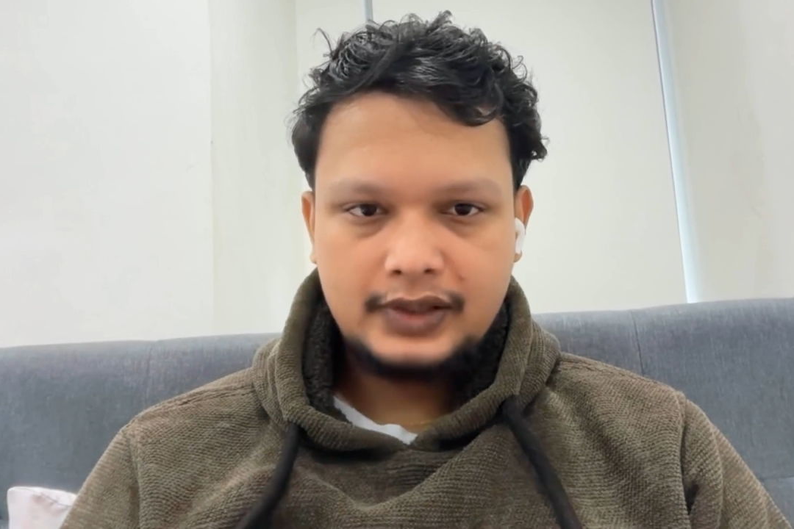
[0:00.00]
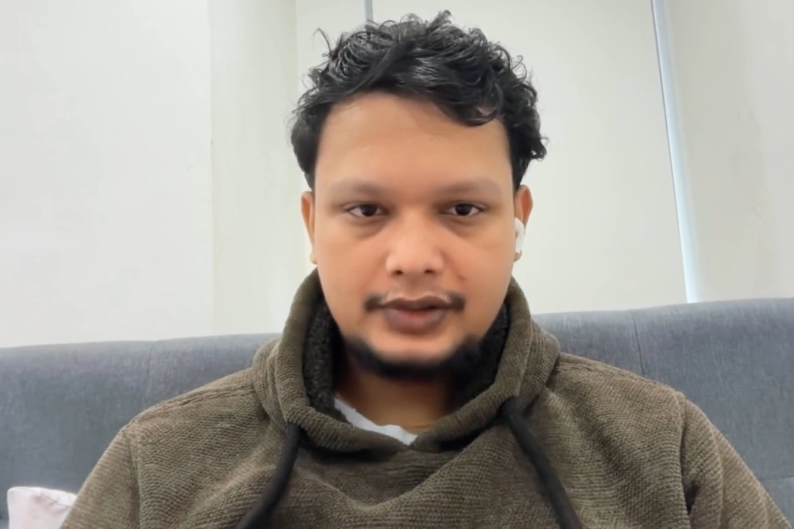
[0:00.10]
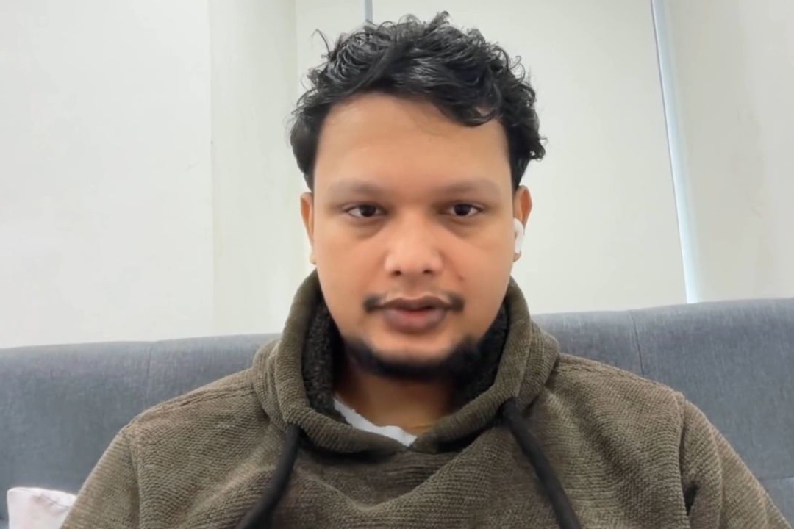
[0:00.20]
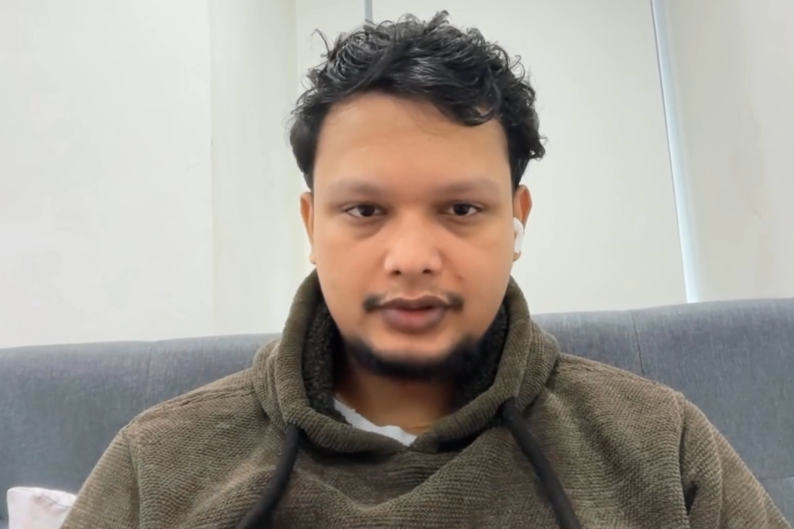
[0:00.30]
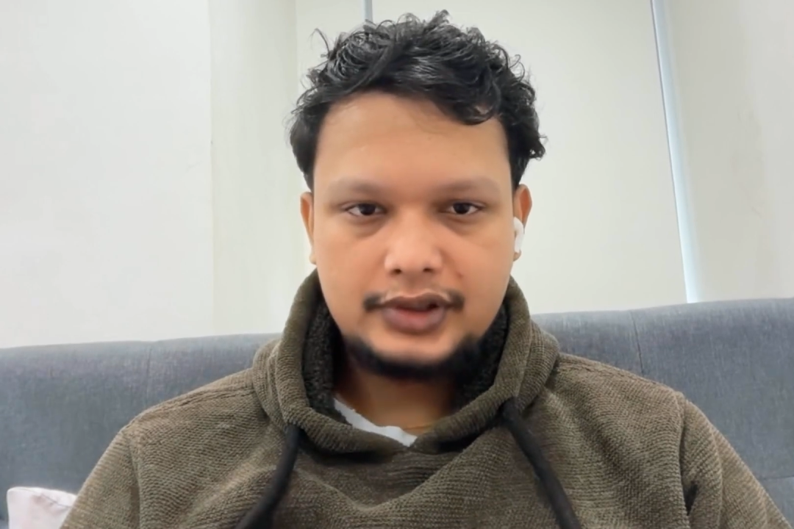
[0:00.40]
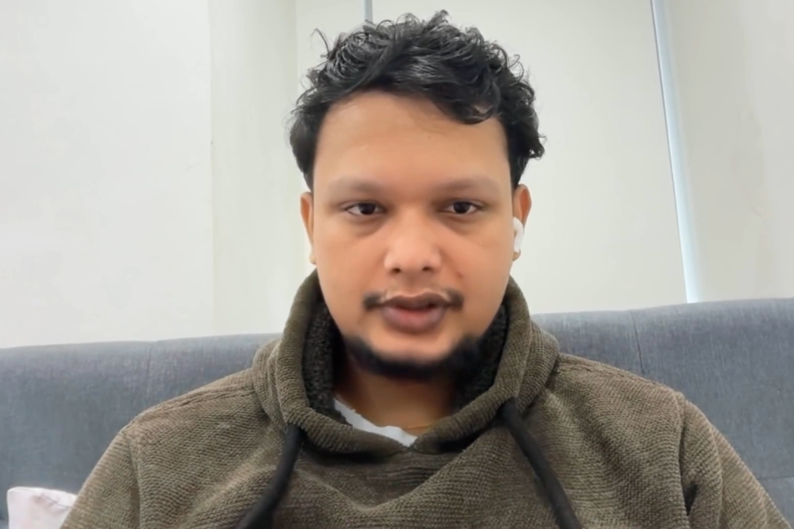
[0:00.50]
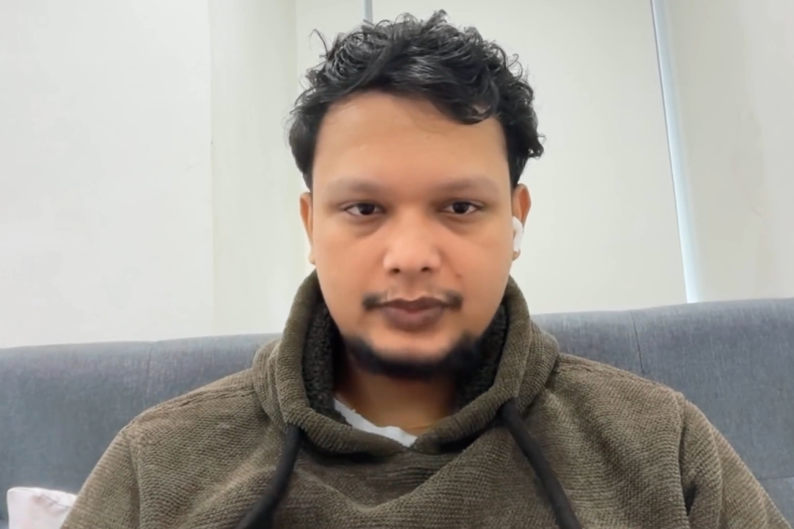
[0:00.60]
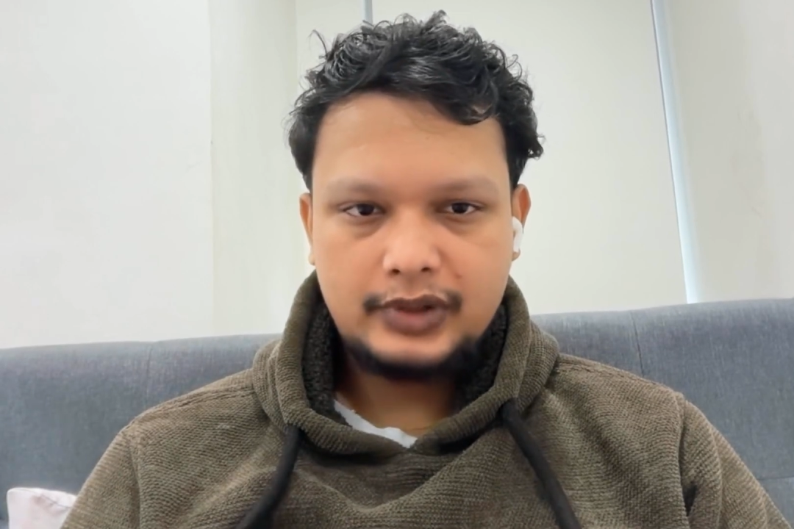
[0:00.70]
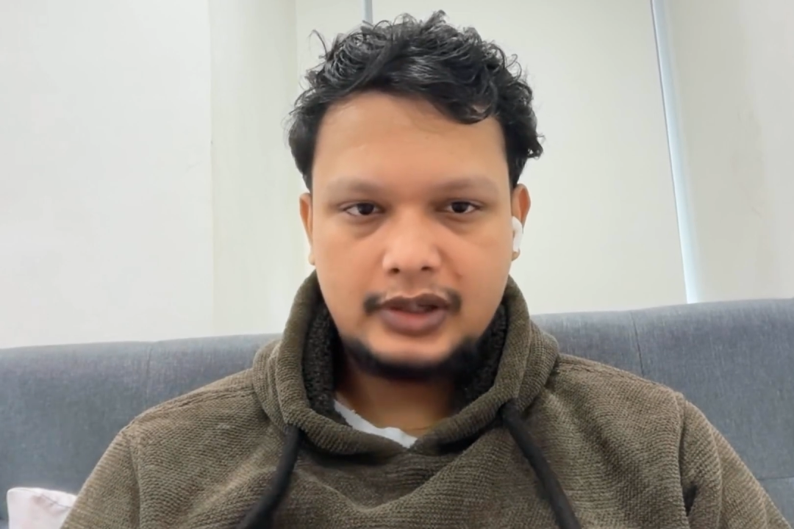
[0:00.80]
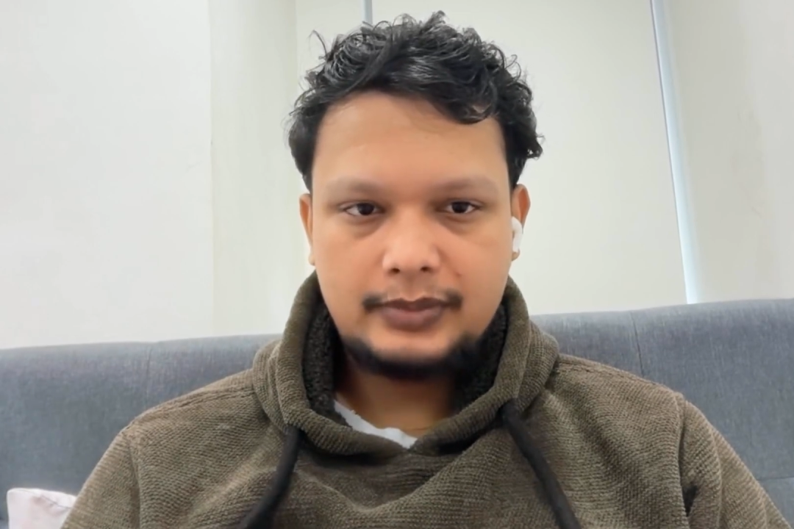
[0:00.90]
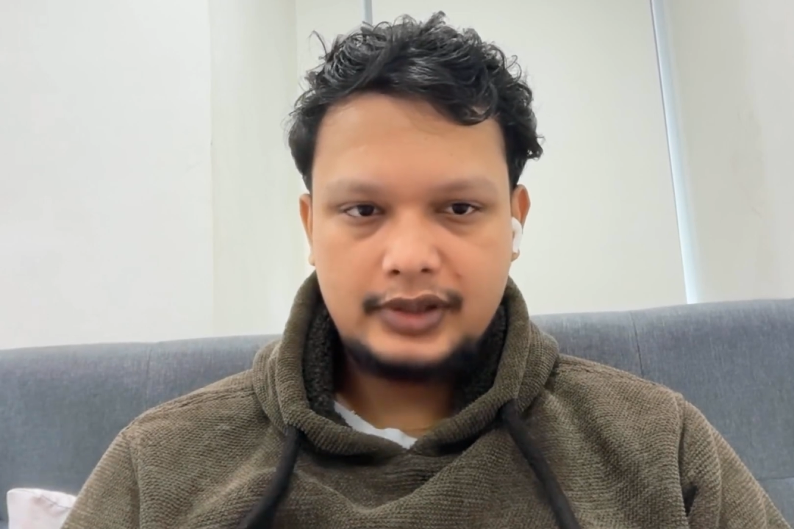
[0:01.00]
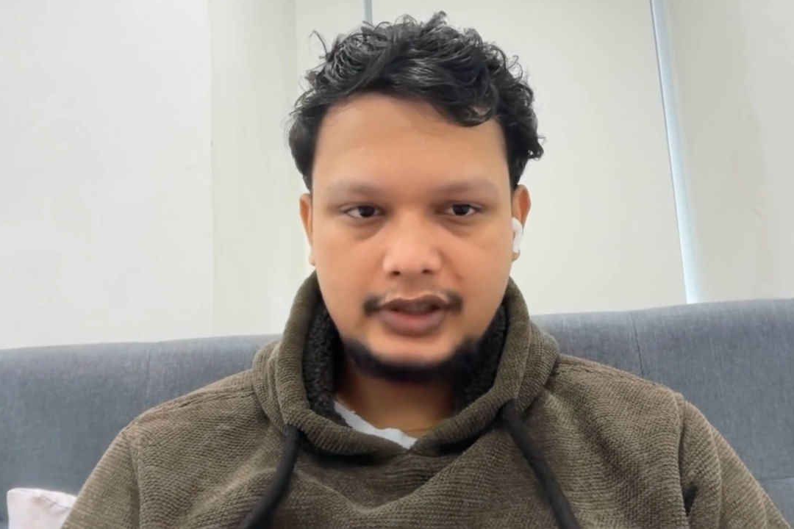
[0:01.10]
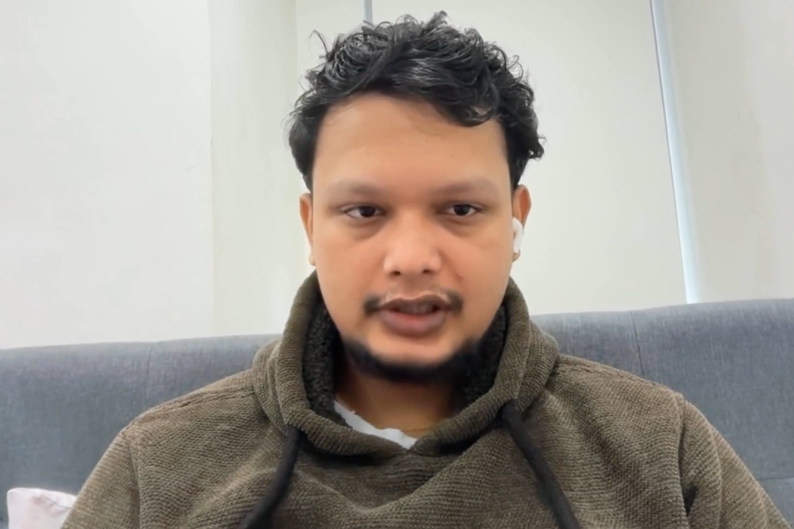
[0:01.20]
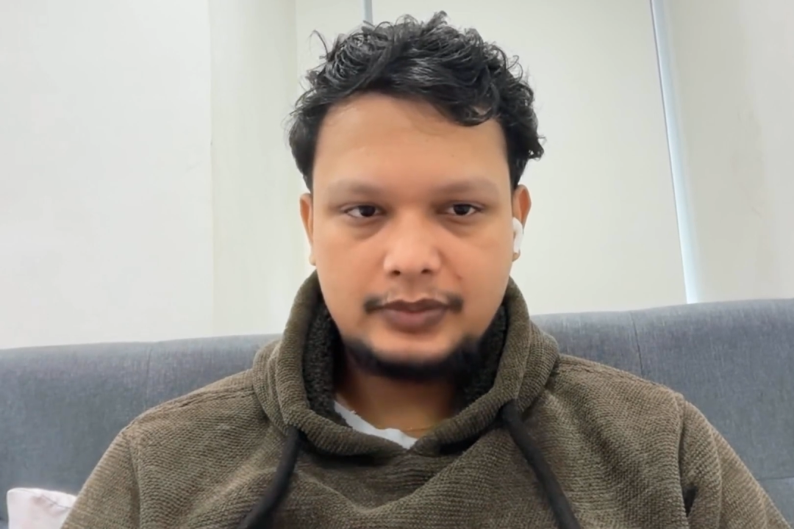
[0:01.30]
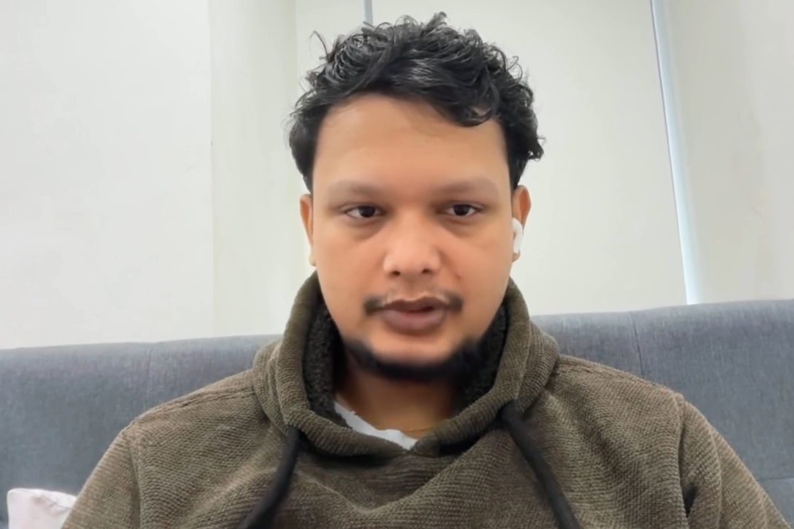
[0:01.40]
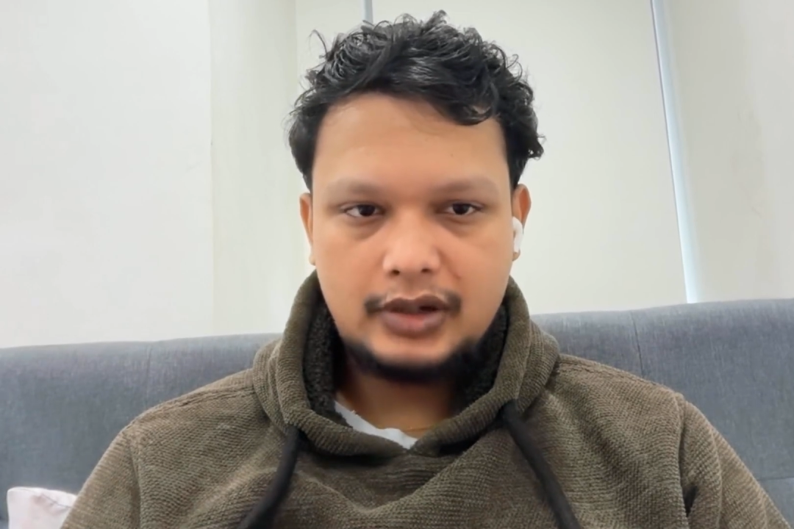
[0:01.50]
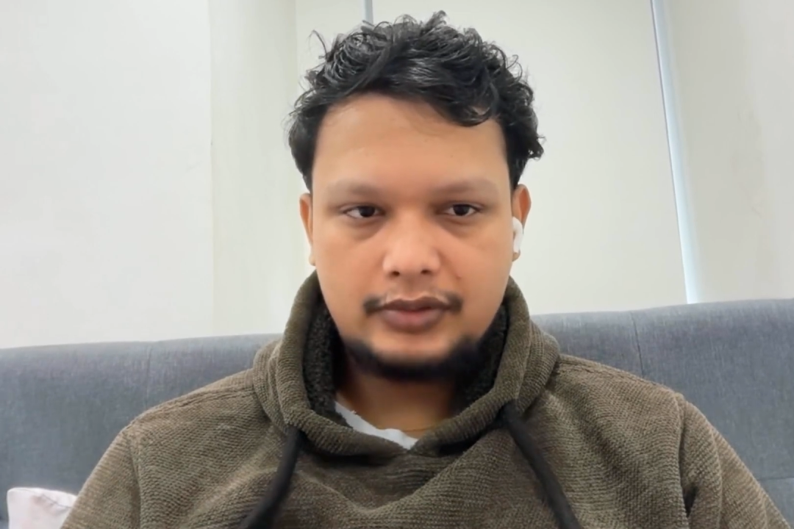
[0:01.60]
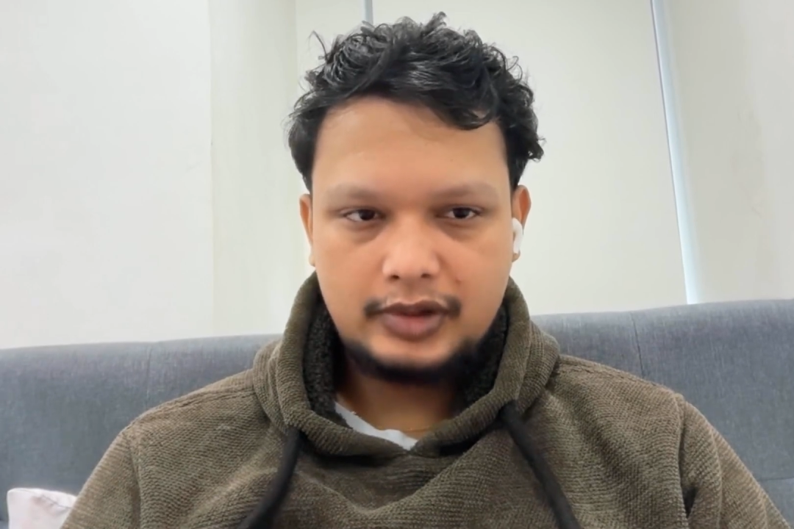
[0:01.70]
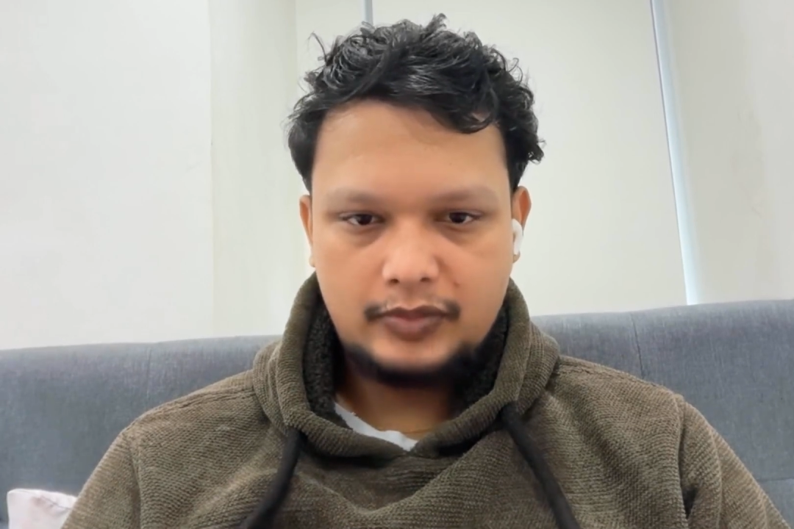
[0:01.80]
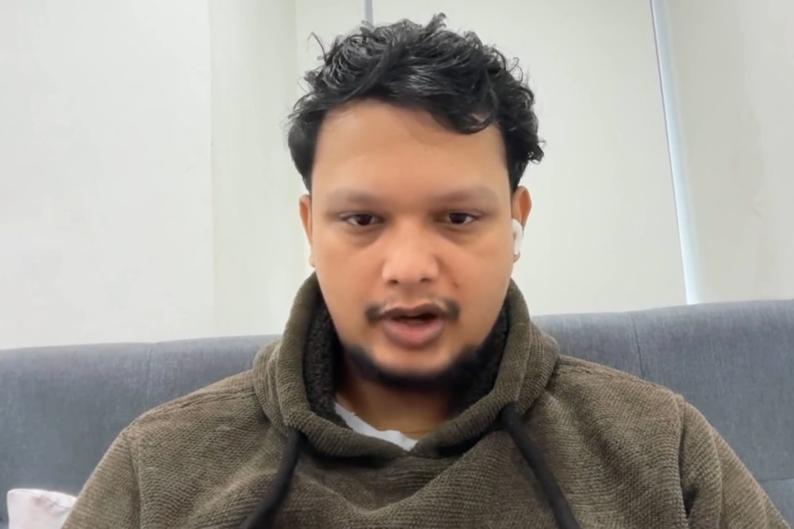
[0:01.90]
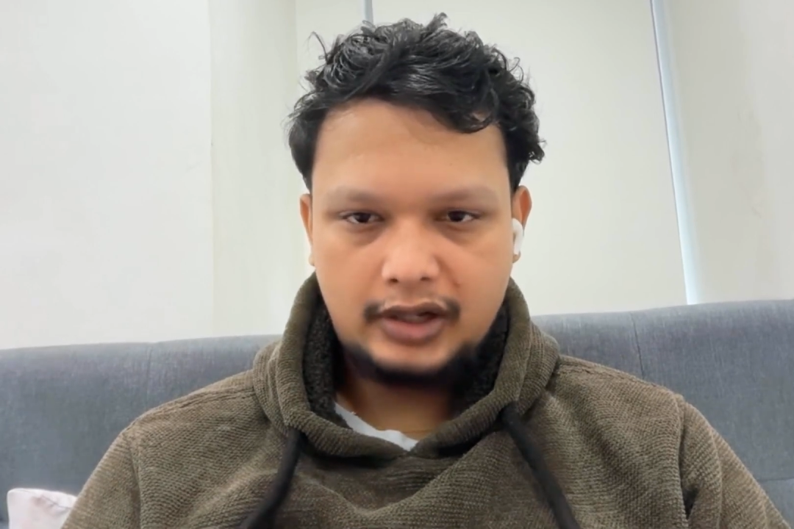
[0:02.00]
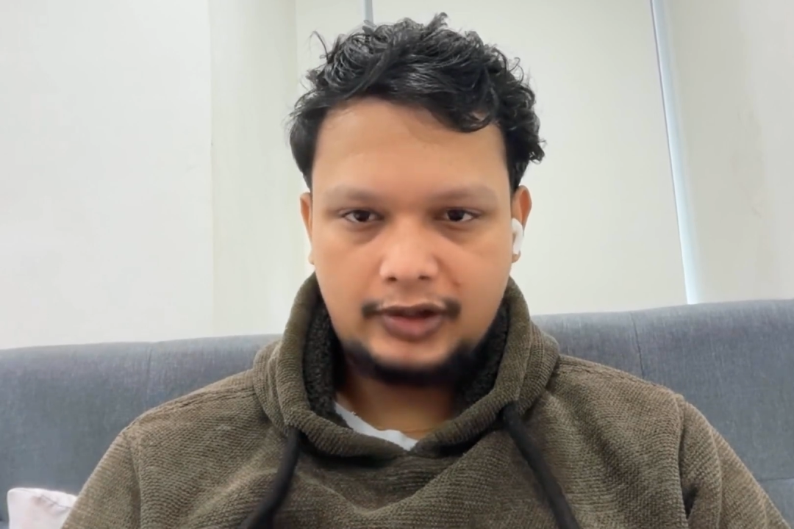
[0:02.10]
resources whenever needed without requiring